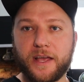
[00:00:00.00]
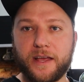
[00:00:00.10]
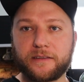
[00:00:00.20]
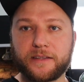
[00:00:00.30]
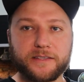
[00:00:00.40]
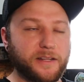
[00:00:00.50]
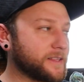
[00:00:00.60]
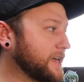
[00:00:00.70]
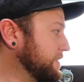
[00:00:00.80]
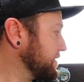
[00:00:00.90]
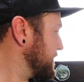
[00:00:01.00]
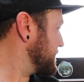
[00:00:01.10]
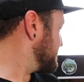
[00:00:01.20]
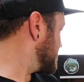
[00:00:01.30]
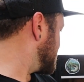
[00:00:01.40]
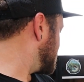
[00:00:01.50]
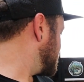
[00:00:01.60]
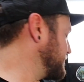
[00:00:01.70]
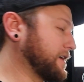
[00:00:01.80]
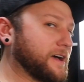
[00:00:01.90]
and things like that in there.
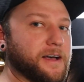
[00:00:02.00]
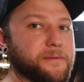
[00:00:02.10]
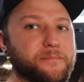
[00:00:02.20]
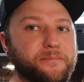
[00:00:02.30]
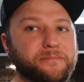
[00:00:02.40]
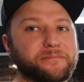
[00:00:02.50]
Um,